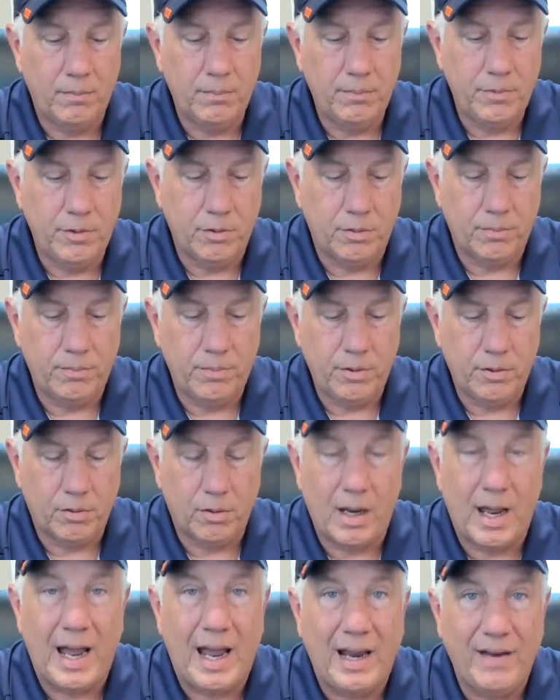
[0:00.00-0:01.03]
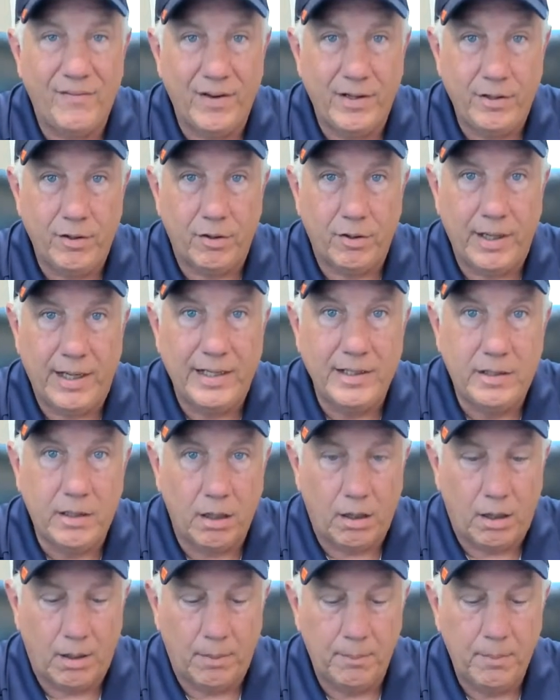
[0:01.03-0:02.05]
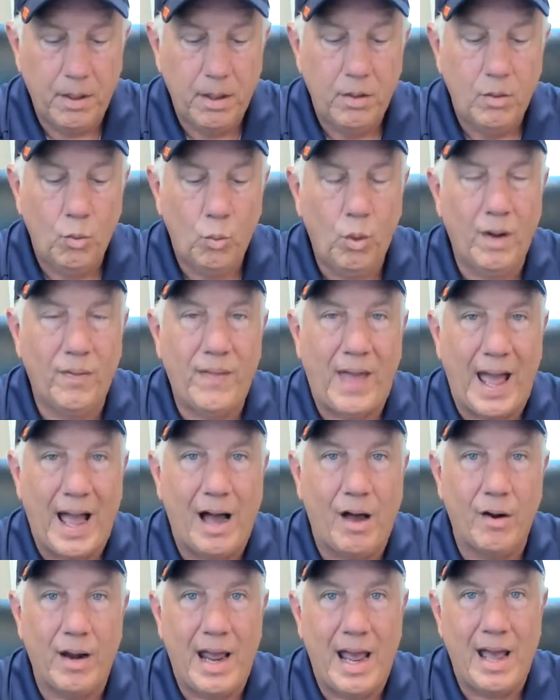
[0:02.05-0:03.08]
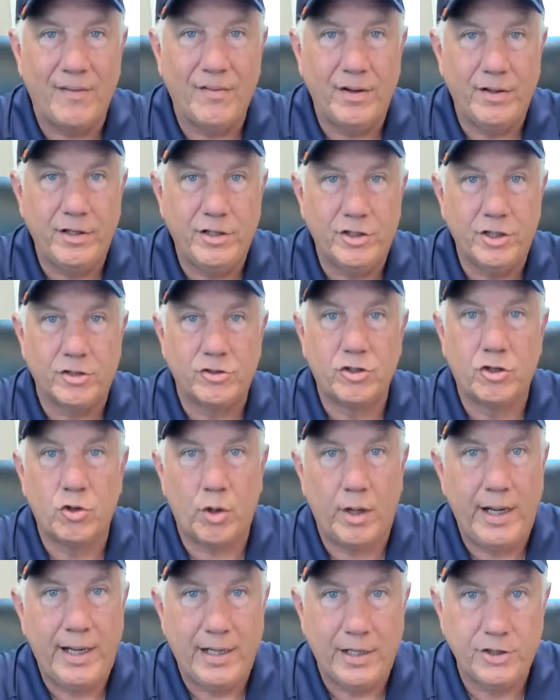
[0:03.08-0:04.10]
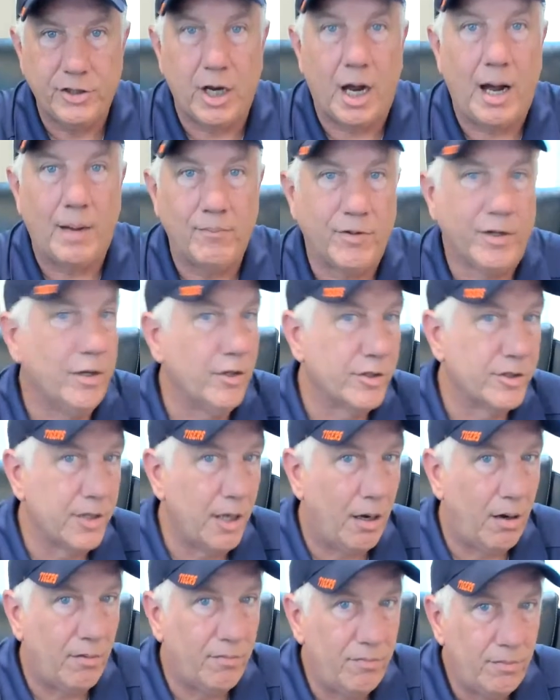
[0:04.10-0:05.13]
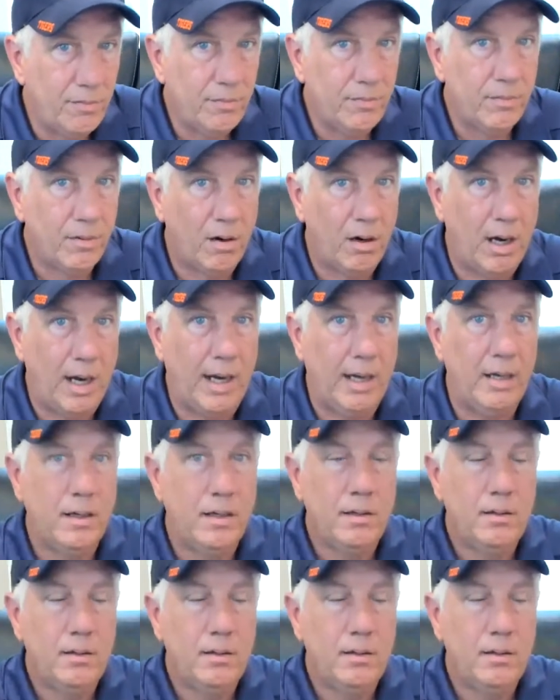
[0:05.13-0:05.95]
your life and your income without having to just create a job for yourself. All right.